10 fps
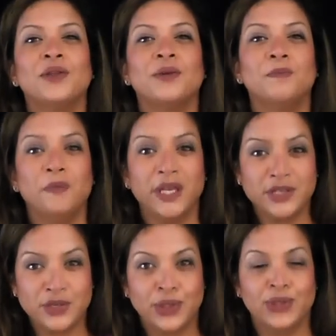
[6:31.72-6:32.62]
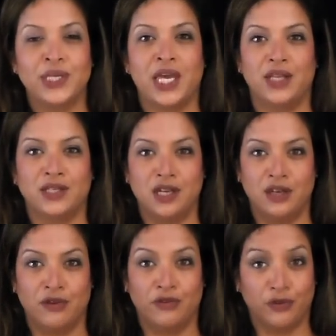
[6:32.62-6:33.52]
the medial cutaneous
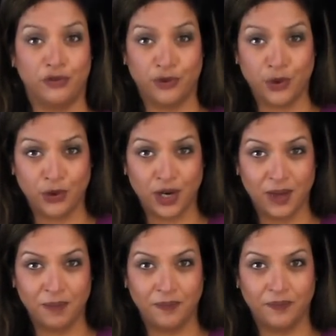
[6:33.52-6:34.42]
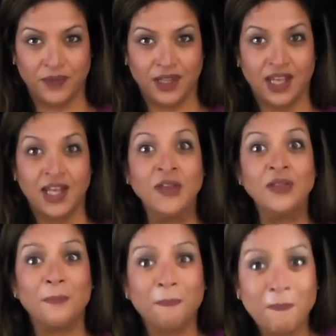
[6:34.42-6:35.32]
nerve of the forearm,
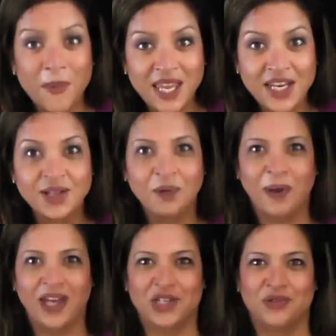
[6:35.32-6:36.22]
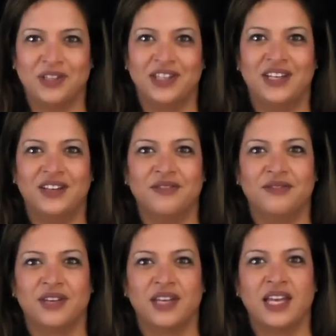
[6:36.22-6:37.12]
the medial pectoral
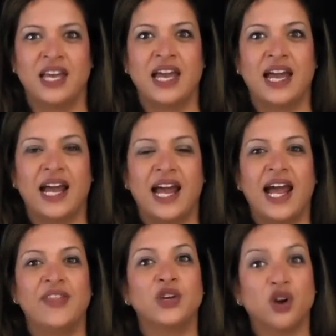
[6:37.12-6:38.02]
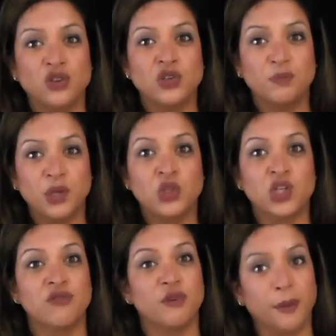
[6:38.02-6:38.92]
nerve, and the
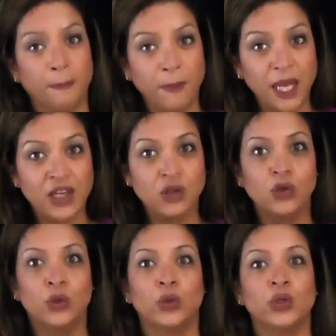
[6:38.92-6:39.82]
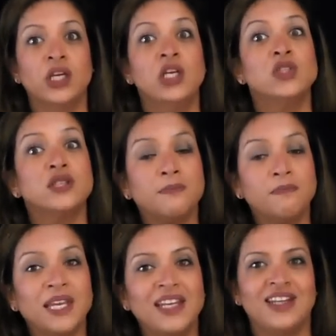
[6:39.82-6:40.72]
contribution from the medial cord to the
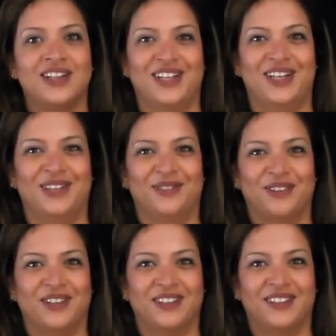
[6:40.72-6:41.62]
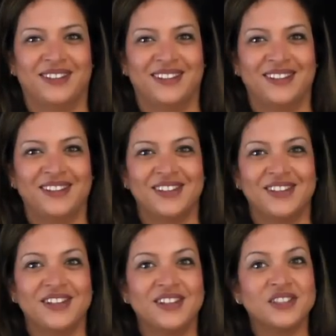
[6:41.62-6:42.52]
median nerve.
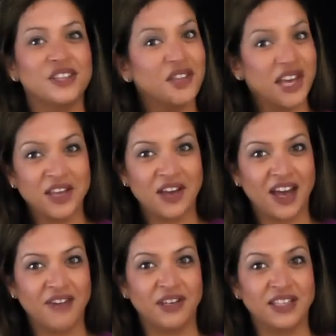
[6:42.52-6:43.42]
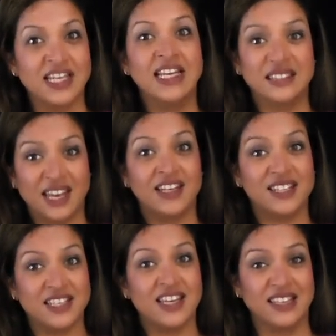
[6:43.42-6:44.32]
So there you have it. That
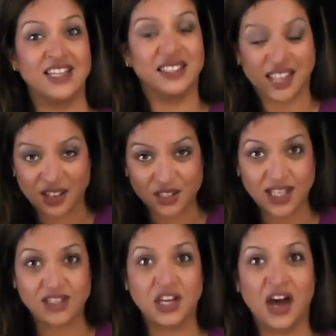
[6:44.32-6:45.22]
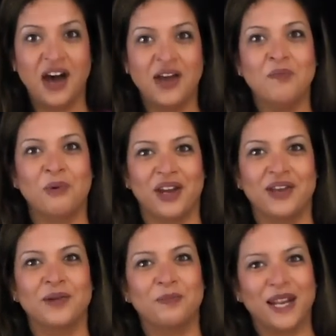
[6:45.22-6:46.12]
is it. That is the entire
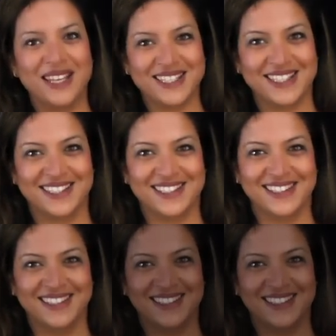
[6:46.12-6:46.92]
brachial plexus.